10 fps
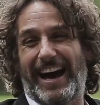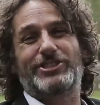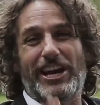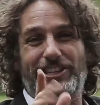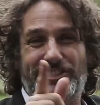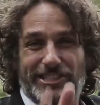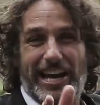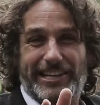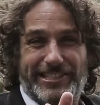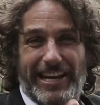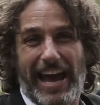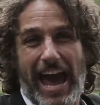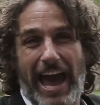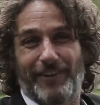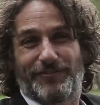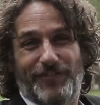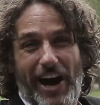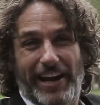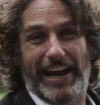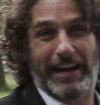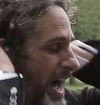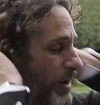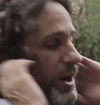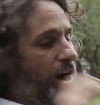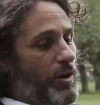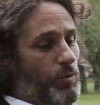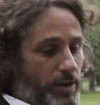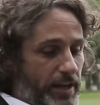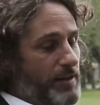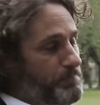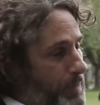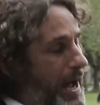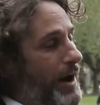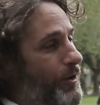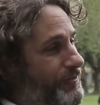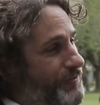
She's sexy and funny. How long were you in power